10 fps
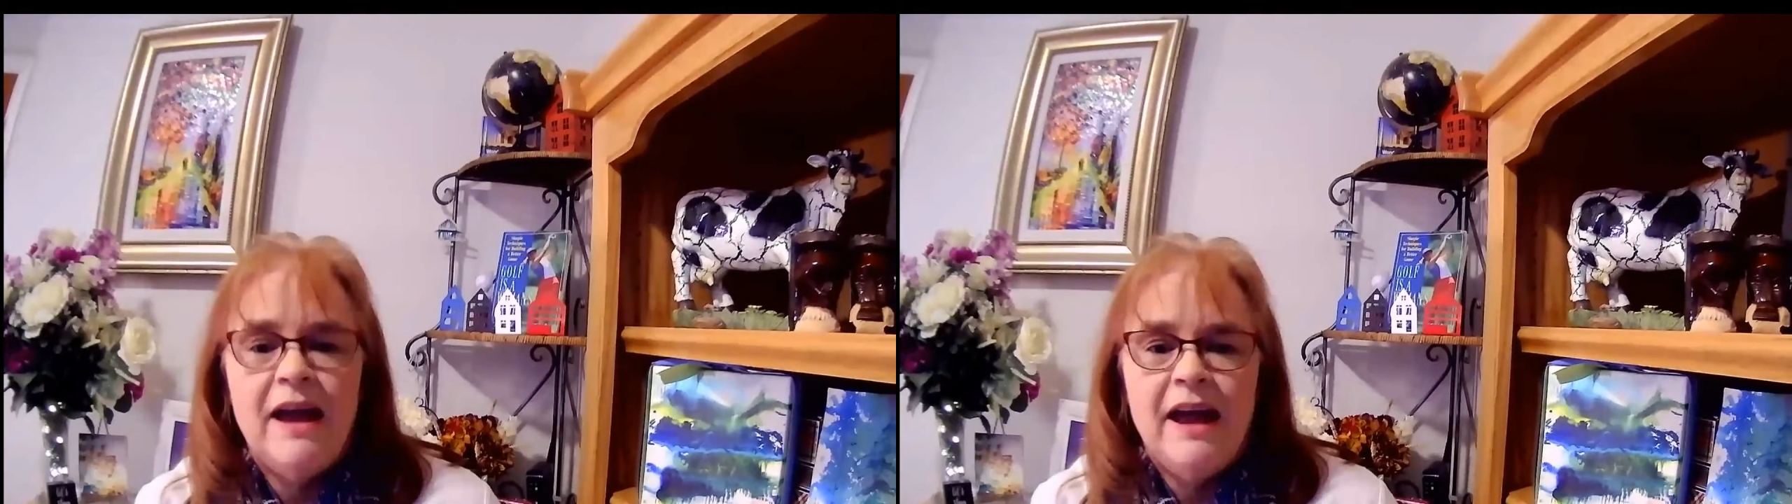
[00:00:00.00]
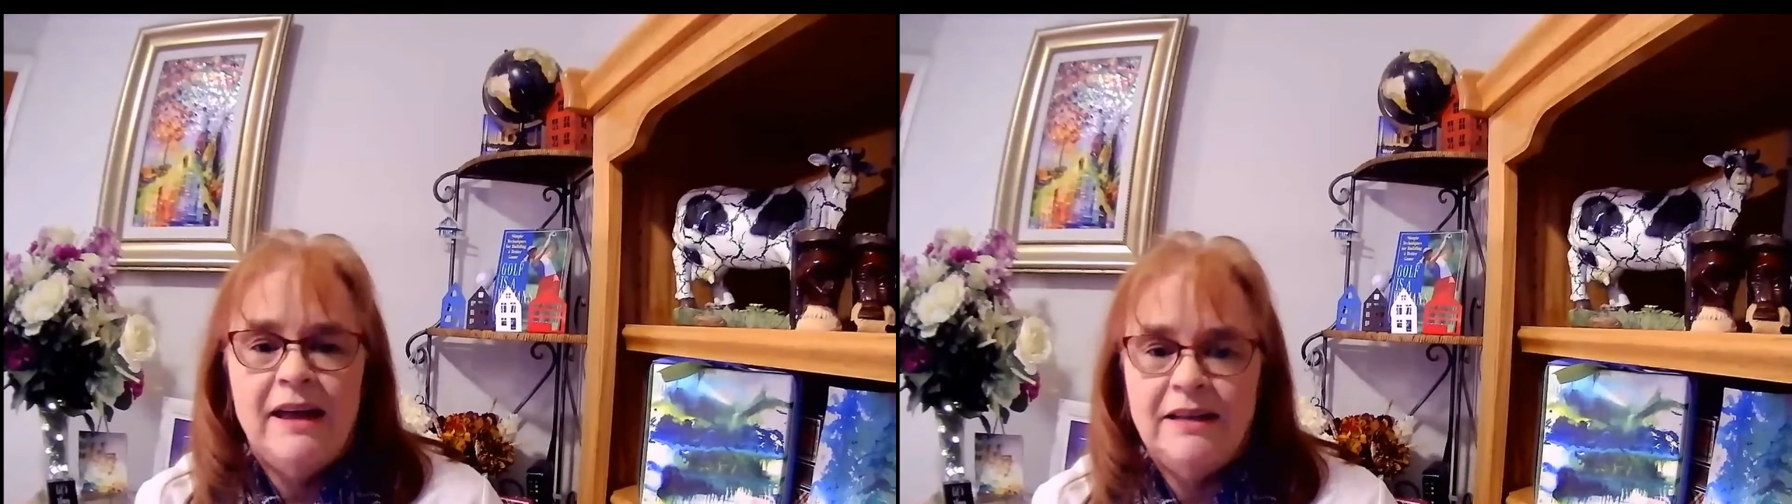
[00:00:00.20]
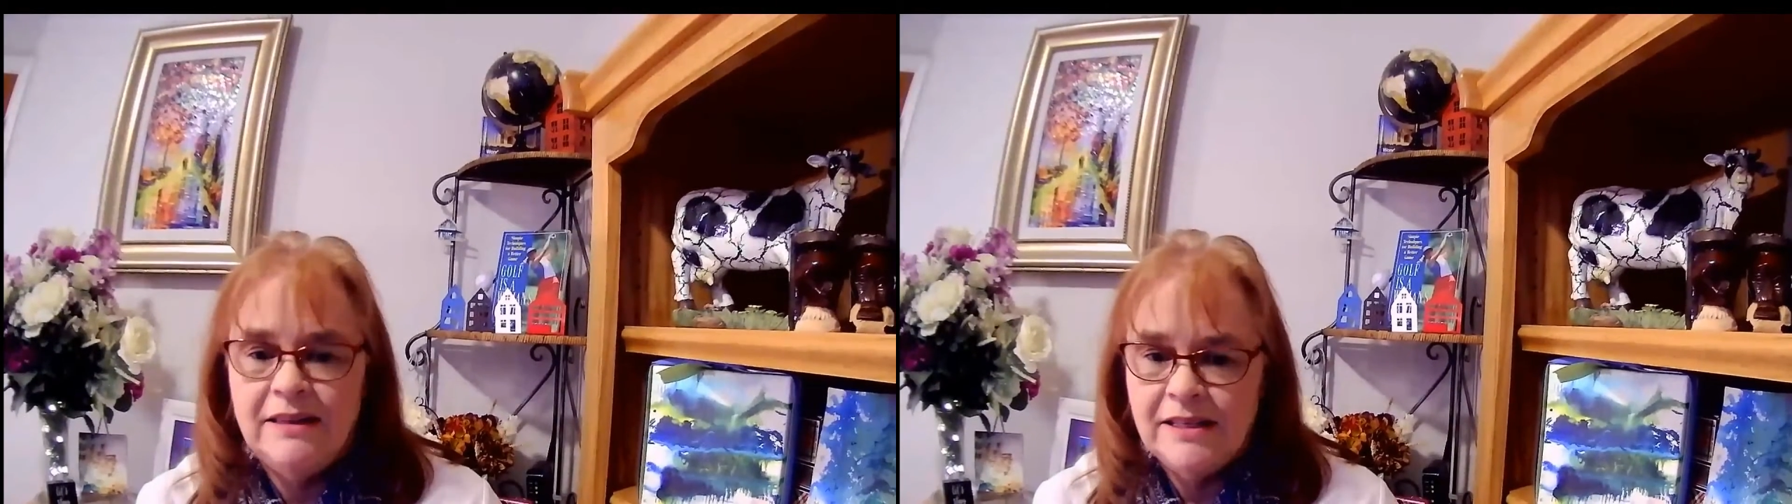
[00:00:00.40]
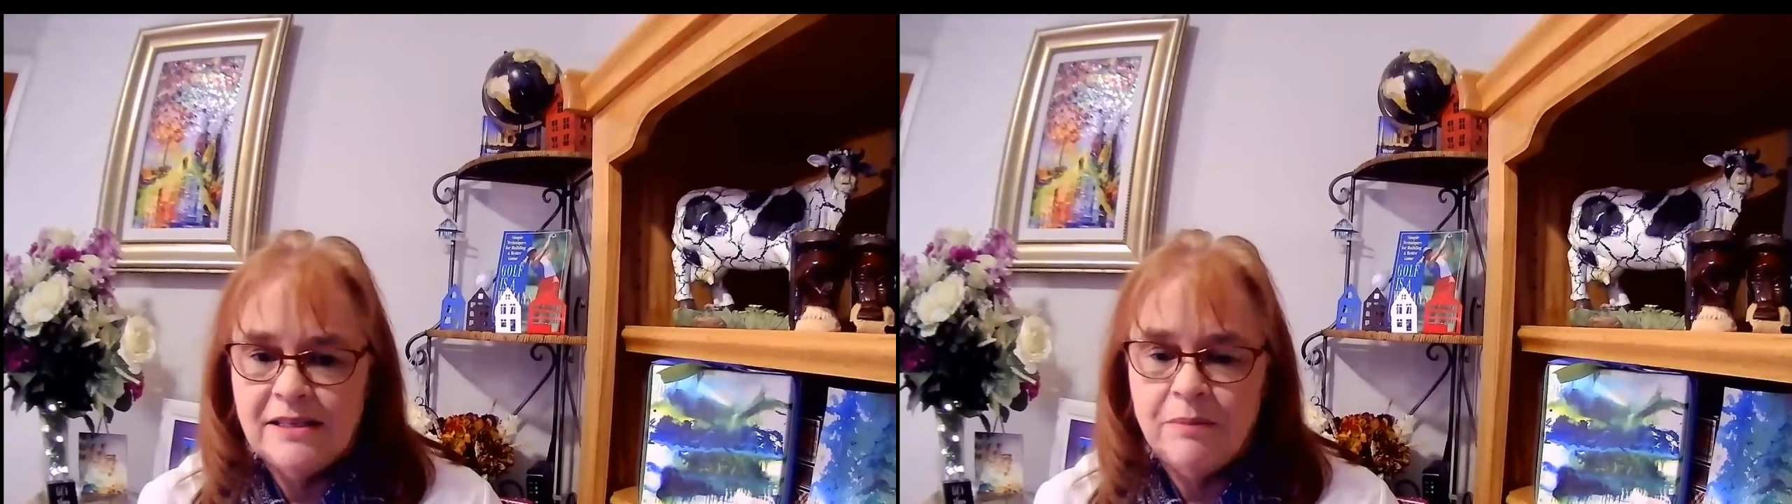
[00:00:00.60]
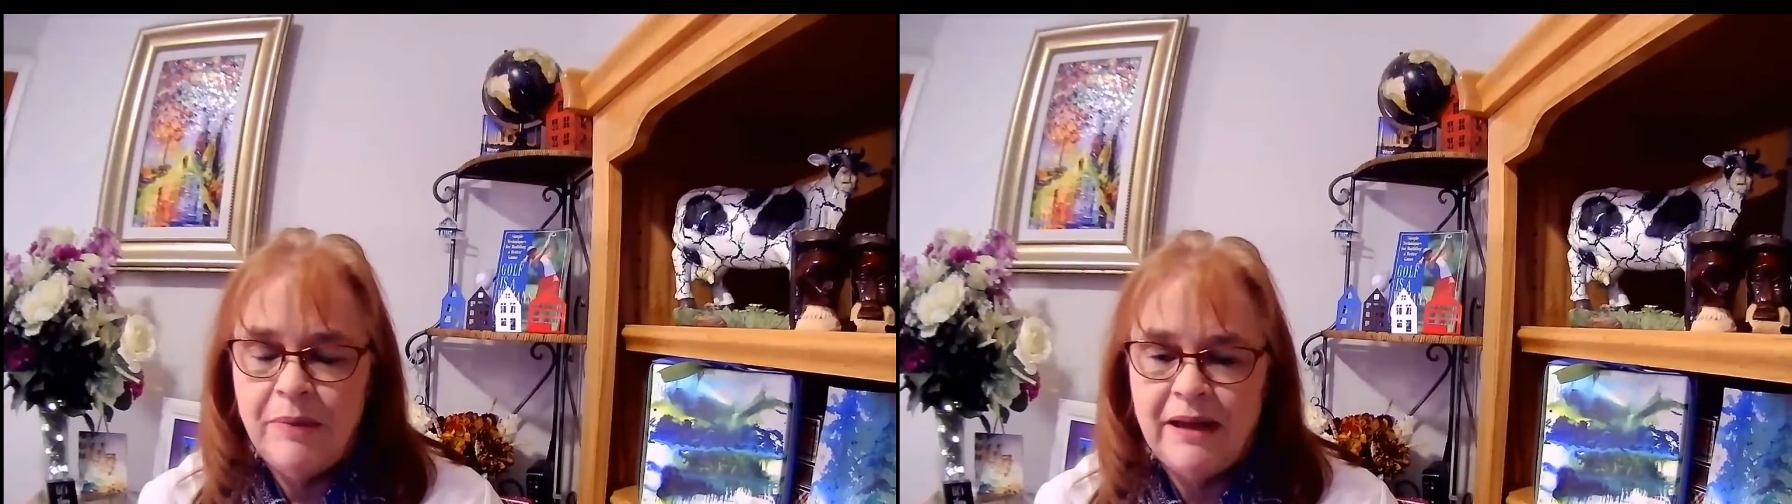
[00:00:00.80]
And in this
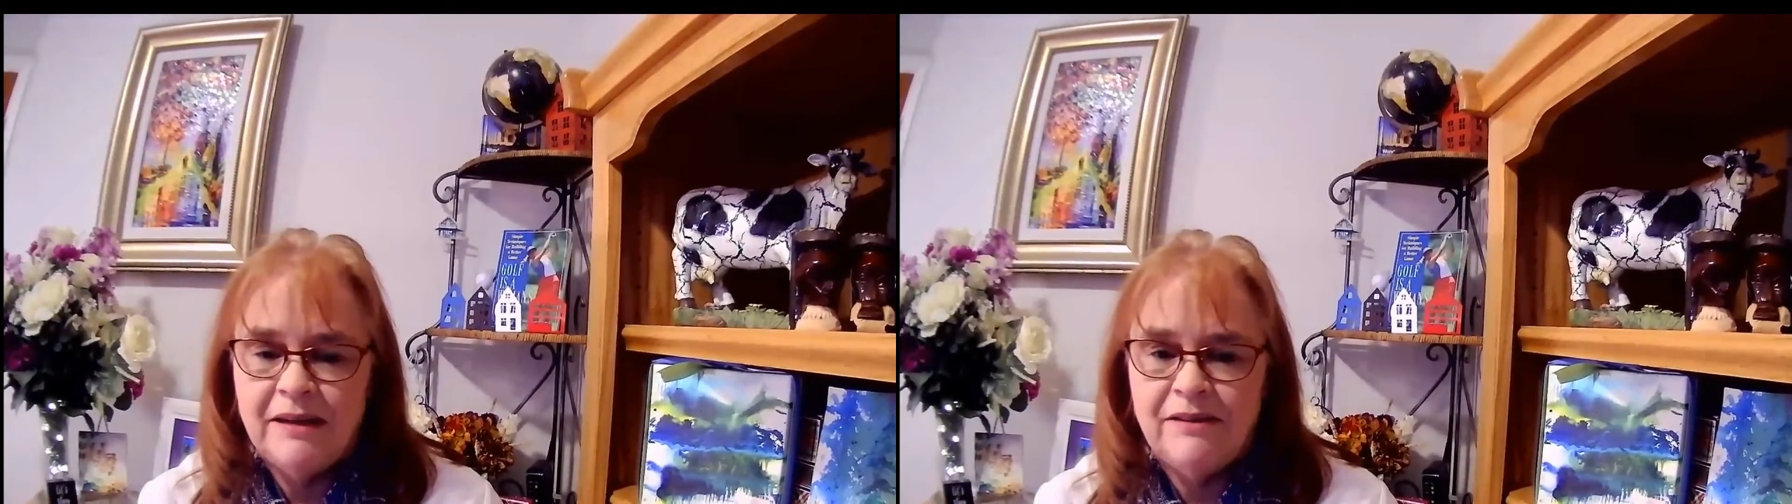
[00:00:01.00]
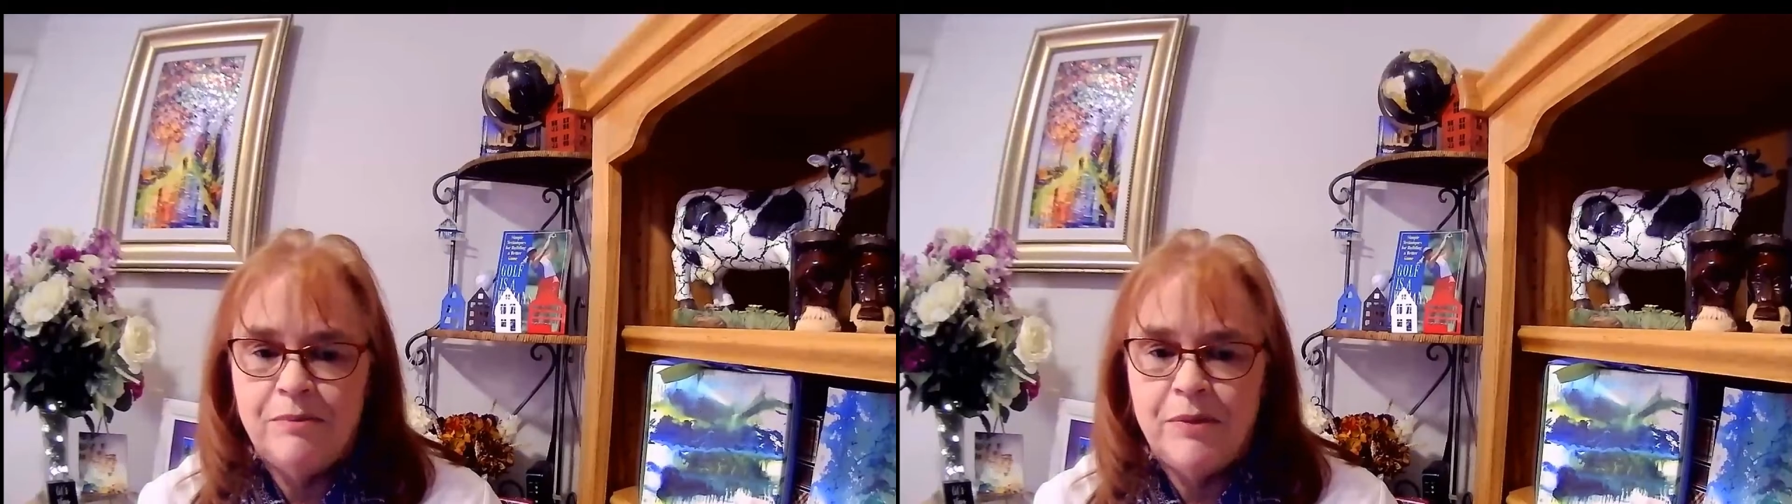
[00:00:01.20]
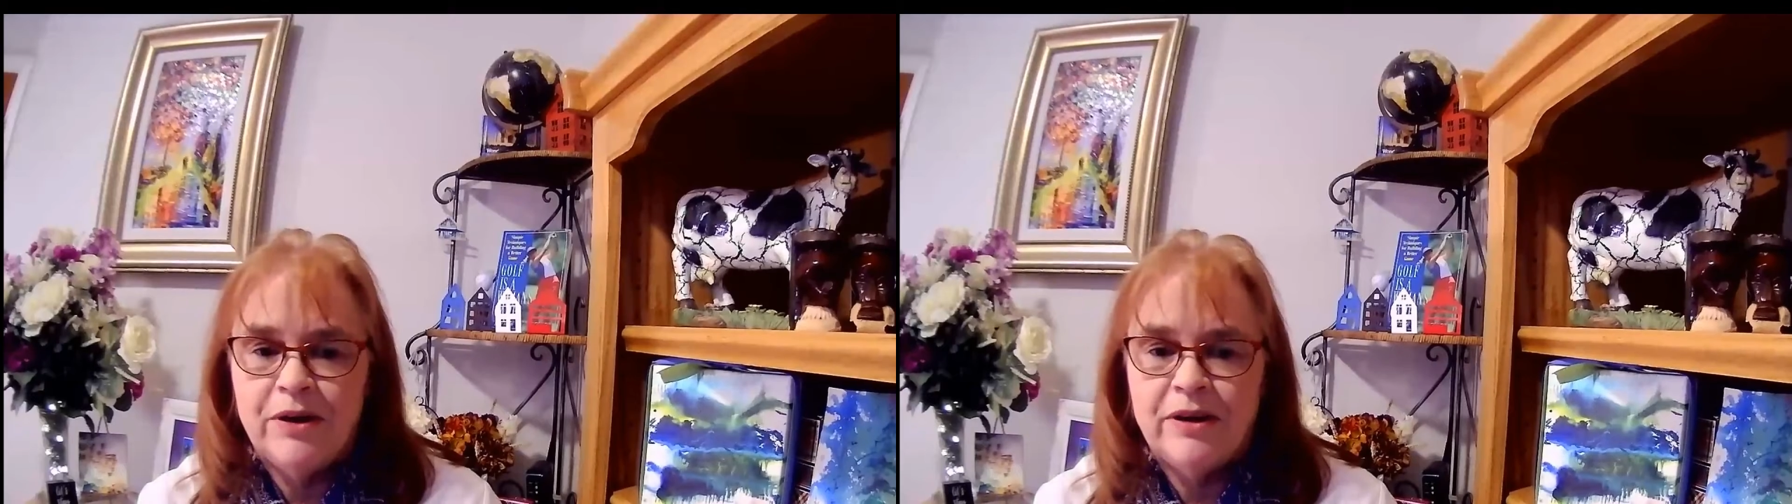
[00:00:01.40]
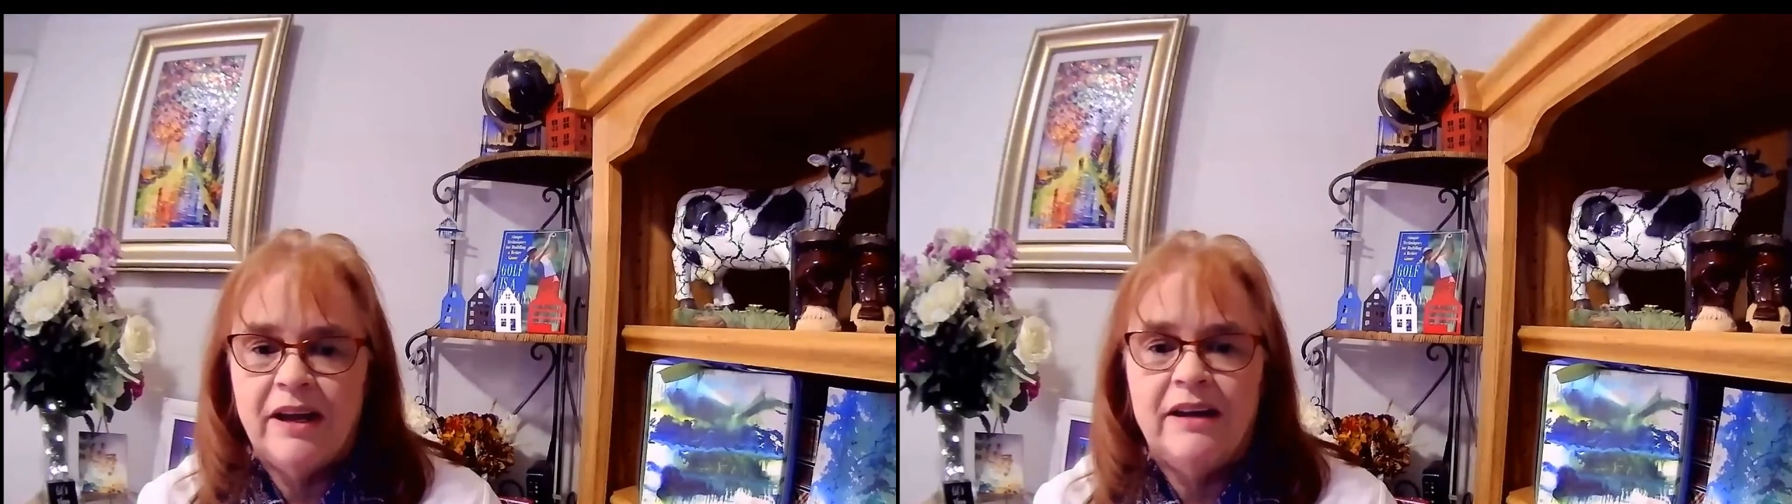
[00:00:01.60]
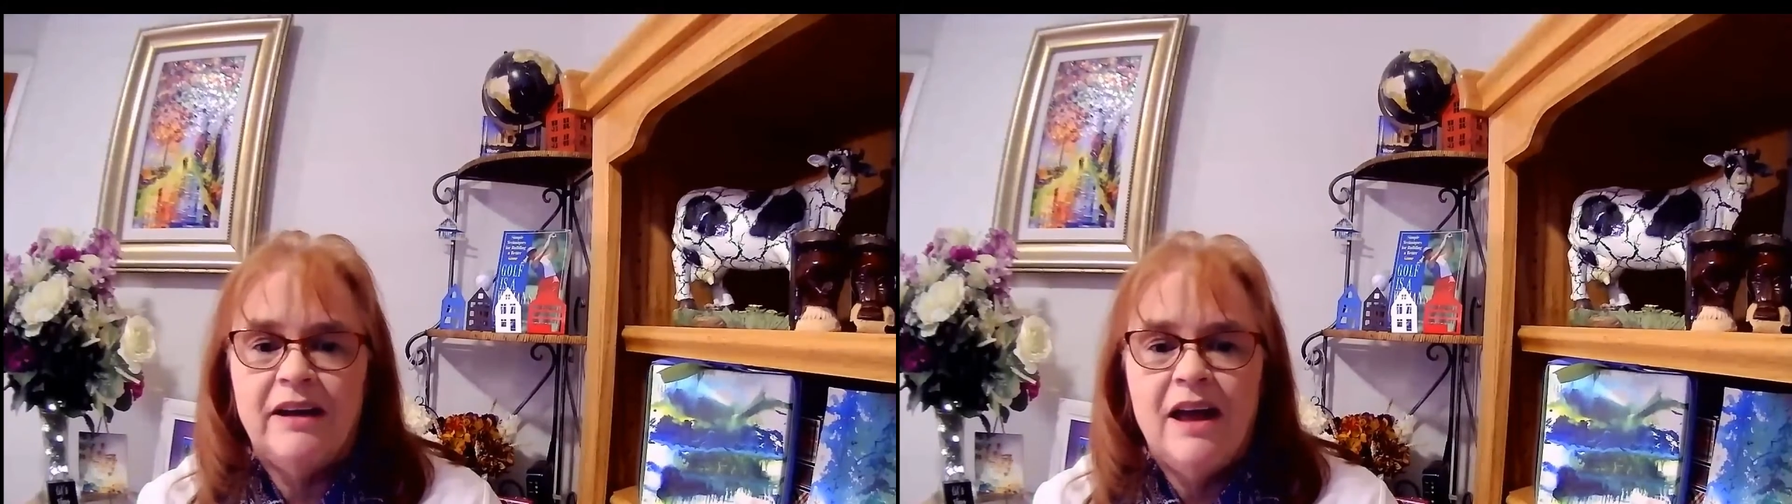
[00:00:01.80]
competitive market,